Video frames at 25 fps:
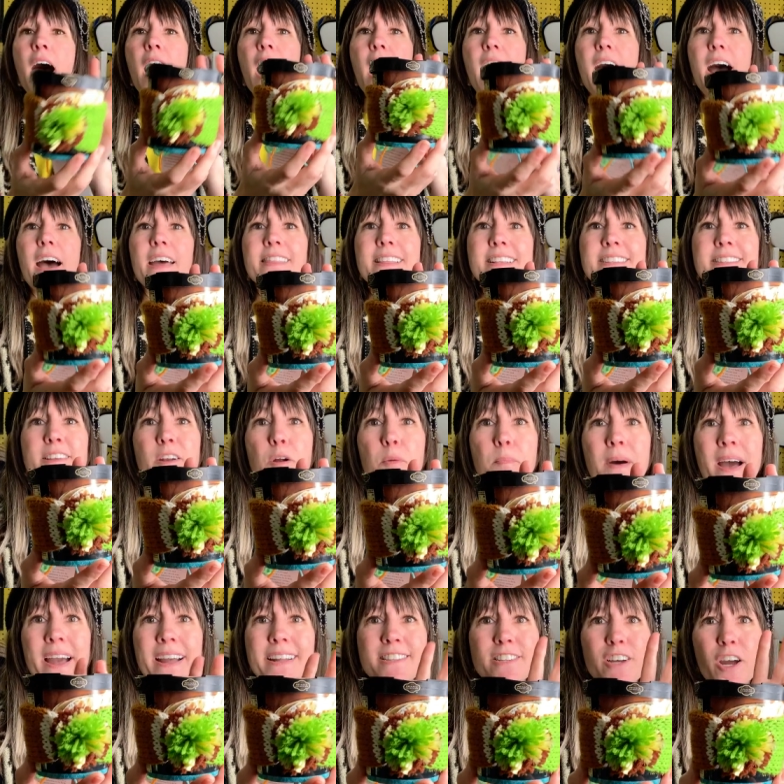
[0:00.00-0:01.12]
Uh, these little
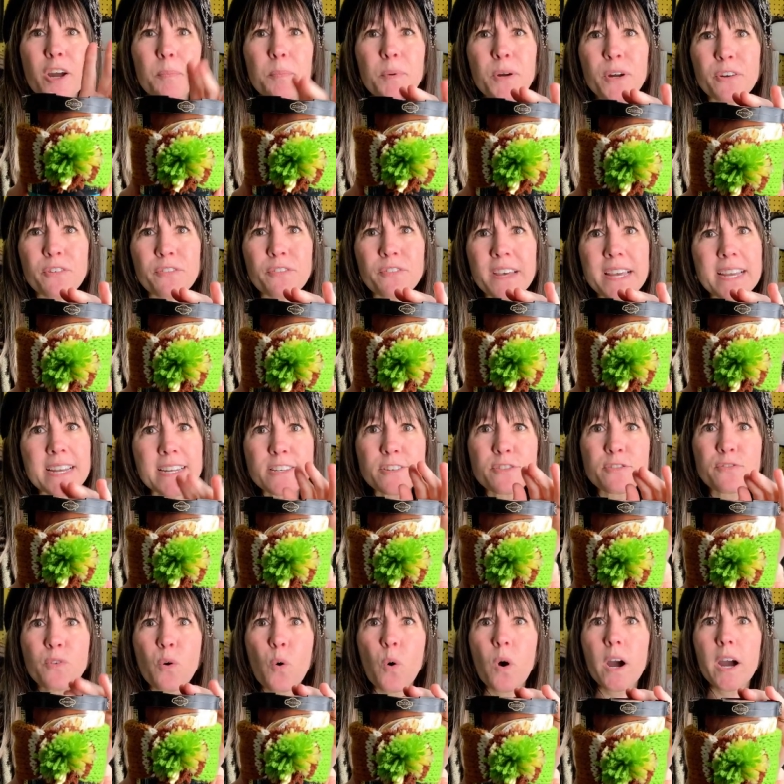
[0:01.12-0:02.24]
pints are perfect
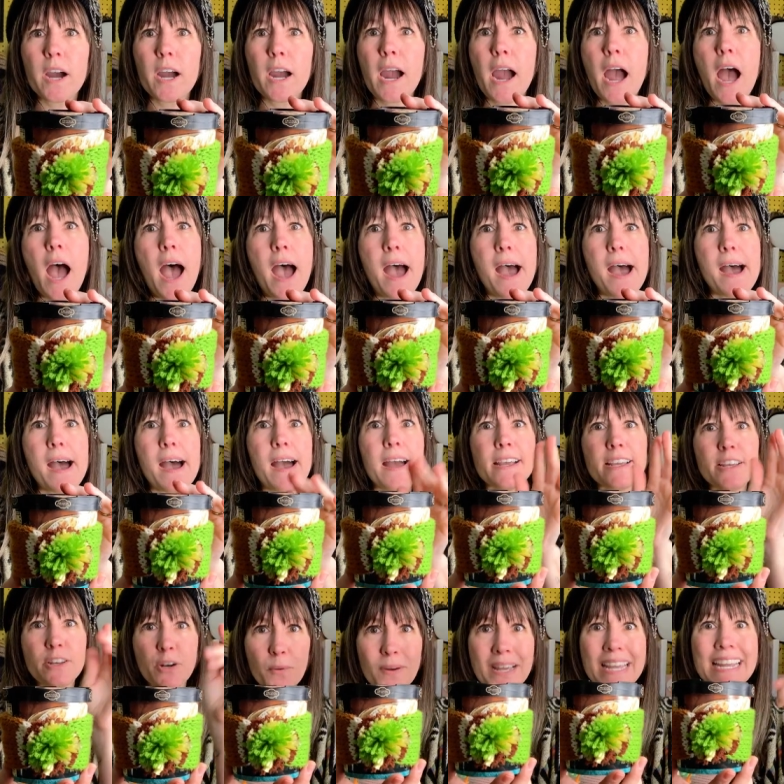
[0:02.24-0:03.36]
for, uh,
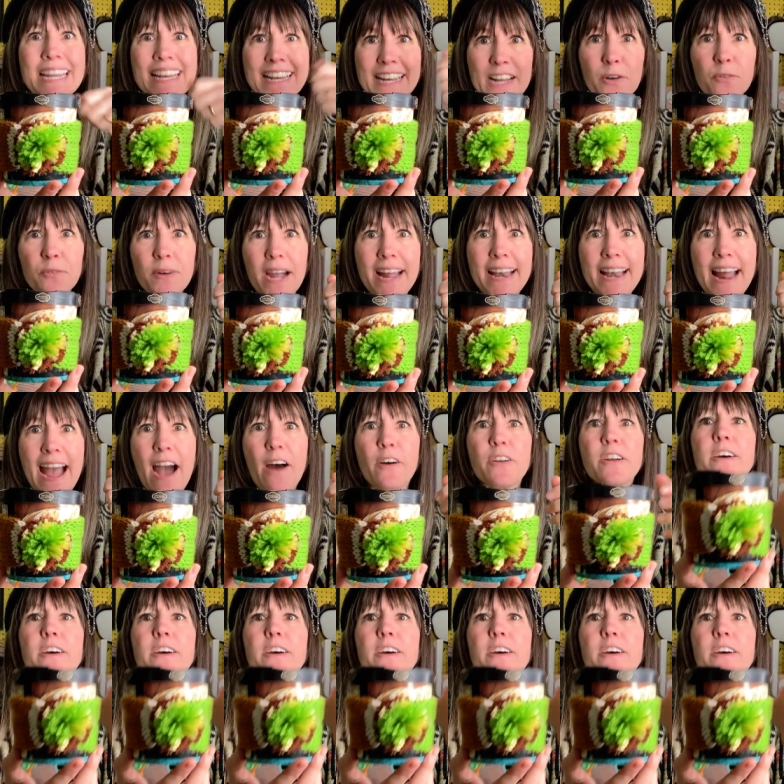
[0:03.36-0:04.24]
you know, eating right out